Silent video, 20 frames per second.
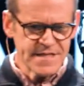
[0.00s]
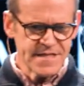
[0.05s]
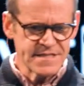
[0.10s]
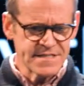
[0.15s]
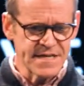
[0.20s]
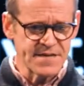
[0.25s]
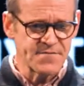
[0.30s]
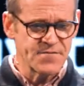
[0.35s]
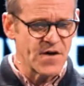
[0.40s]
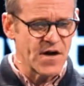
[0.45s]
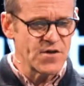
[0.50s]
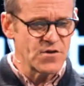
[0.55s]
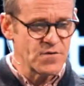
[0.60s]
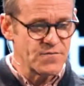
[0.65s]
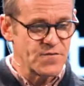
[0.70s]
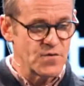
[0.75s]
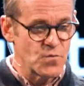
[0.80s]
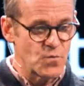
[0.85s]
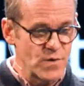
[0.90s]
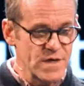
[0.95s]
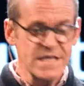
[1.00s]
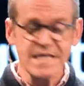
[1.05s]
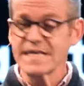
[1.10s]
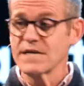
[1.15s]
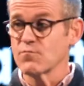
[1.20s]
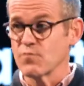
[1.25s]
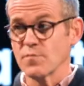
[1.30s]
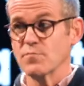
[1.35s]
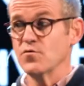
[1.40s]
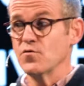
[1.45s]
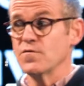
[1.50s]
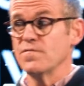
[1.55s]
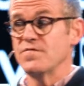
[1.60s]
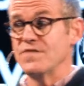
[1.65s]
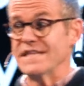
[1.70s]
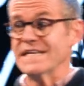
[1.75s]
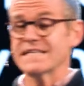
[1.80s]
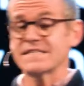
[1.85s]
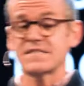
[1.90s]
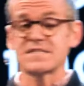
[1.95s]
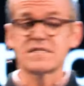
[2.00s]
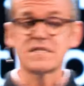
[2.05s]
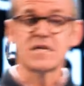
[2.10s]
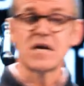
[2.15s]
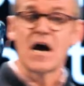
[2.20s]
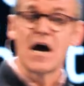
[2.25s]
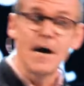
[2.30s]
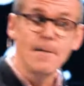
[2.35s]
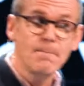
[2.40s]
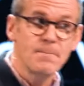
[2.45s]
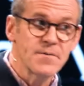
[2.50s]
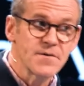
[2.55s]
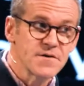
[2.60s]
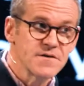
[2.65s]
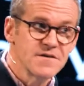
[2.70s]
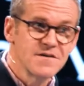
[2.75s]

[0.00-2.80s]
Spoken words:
saying, Father, if you're willing, remove this cup,